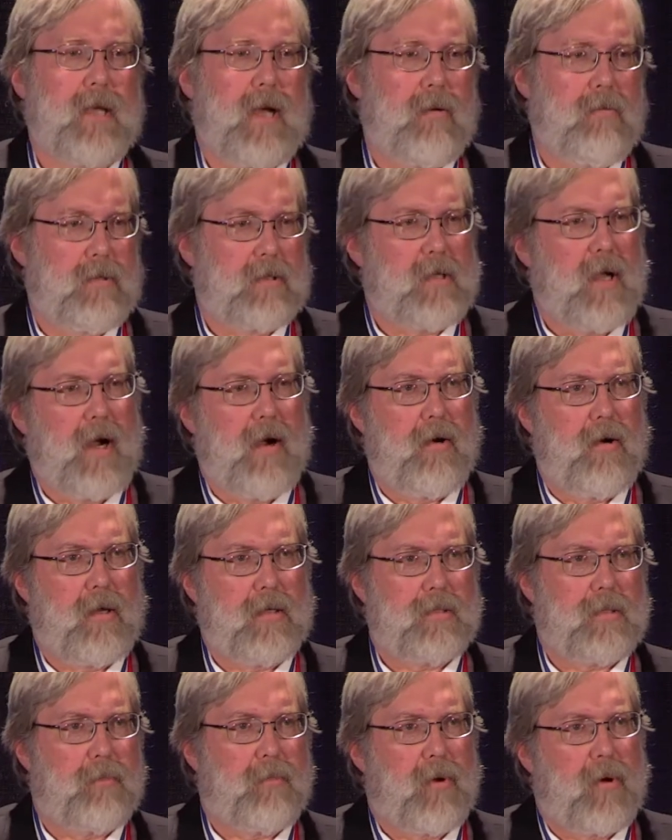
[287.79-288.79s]
I was hired
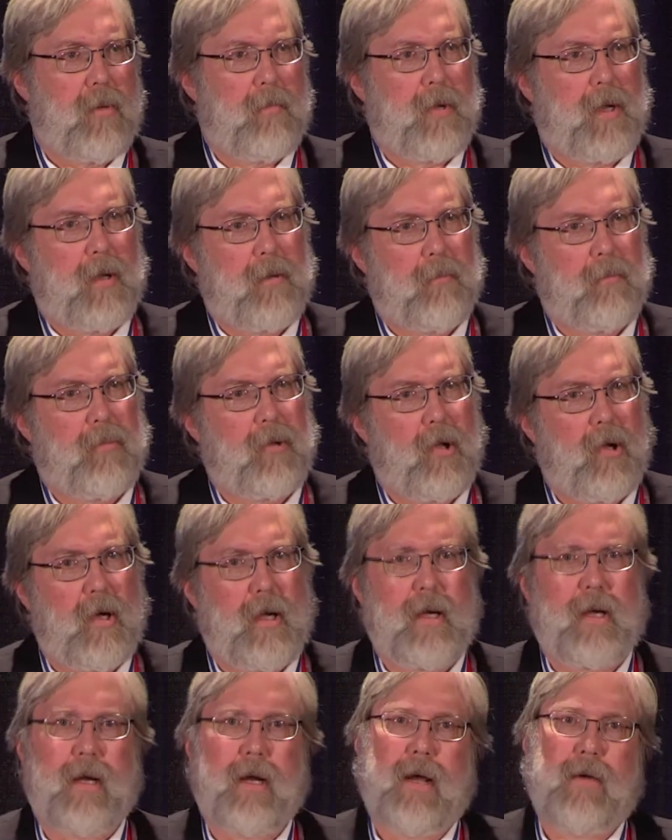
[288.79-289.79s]
as a permanent
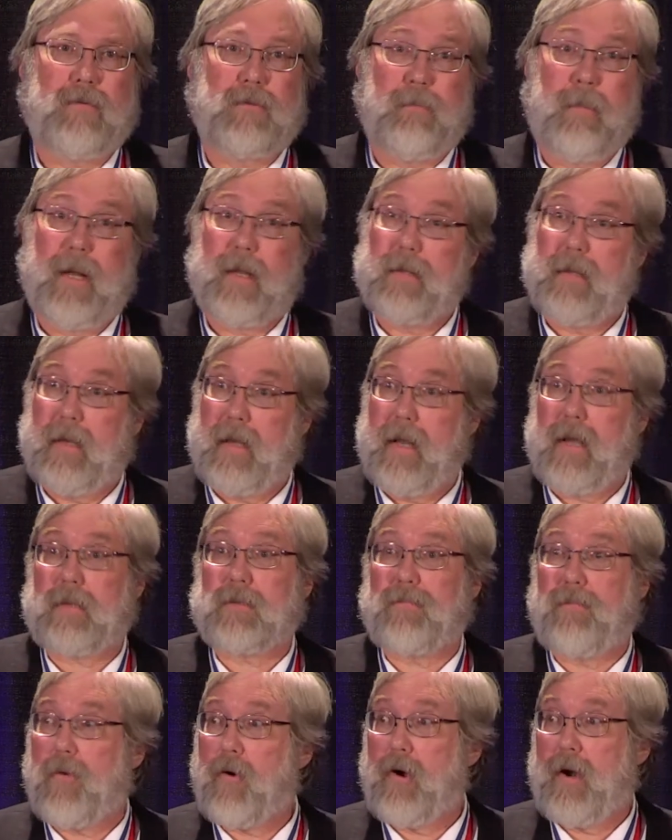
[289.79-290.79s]
employee, and I spent the
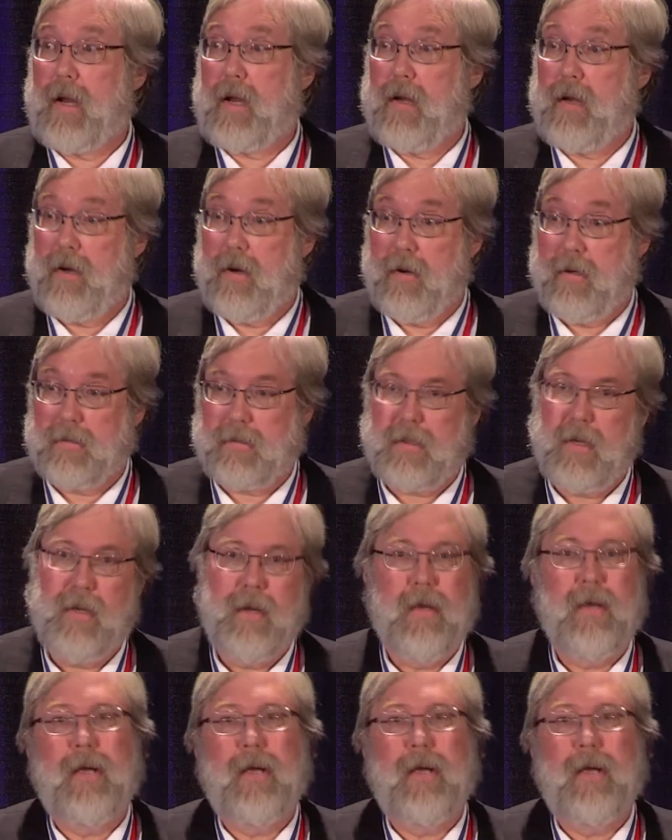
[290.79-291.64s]
next 40 years